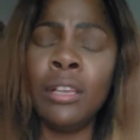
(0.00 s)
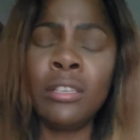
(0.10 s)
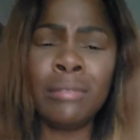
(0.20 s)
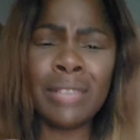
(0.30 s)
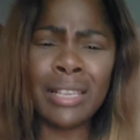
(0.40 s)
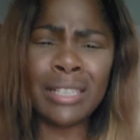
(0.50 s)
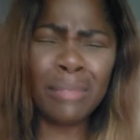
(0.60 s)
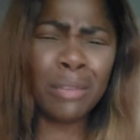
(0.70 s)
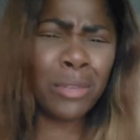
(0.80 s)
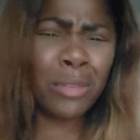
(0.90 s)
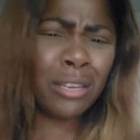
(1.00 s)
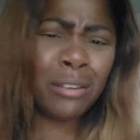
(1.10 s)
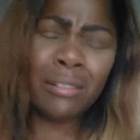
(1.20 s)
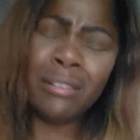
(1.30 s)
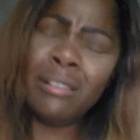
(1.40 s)
So it's like something with
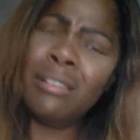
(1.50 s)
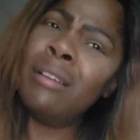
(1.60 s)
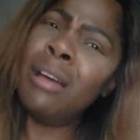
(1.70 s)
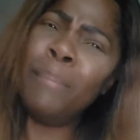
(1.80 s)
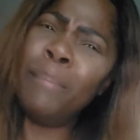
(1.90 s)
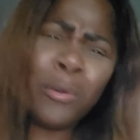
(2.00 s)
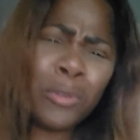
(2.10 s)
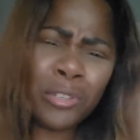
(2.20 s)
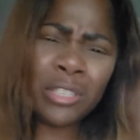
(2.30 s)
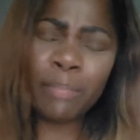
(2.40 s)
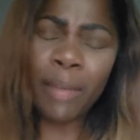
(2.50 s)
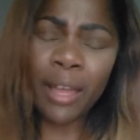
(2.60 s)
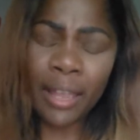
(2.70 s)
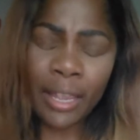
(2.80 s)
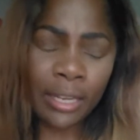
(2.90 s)
their bone or
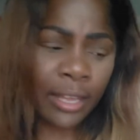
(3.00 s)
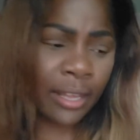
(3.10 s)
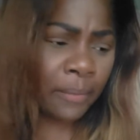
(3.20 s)
spine.